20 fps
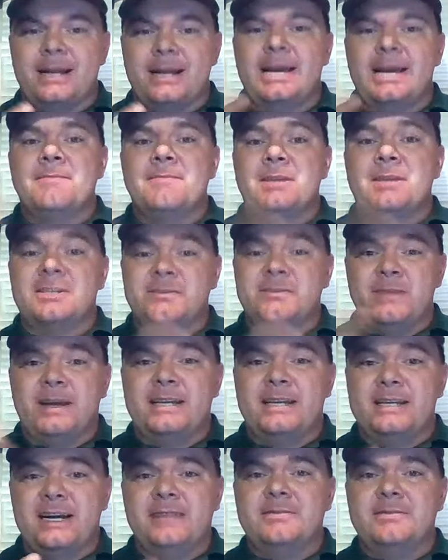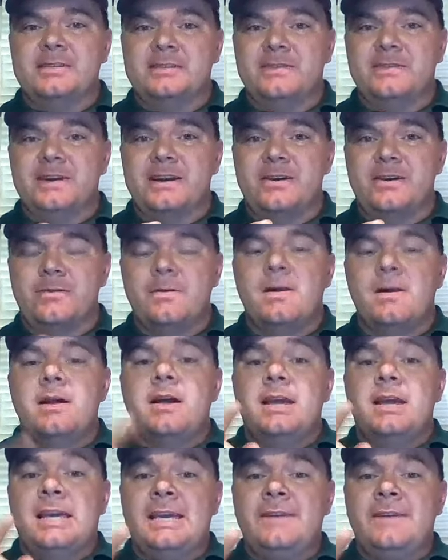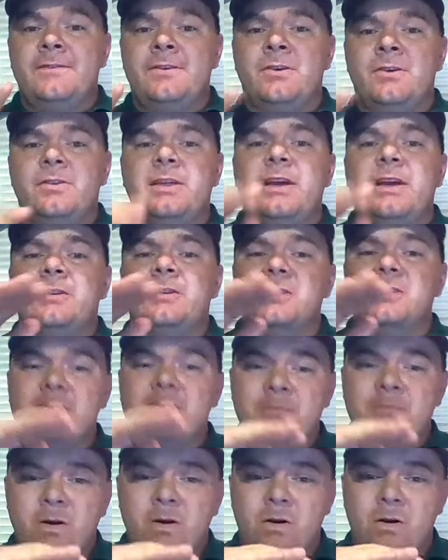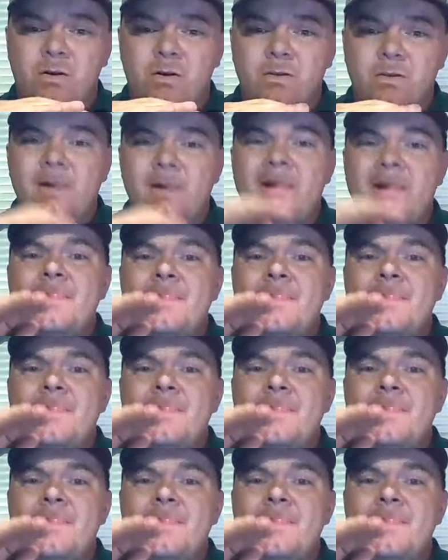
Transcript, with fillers: like I mentioned many times in this video, even though they are small,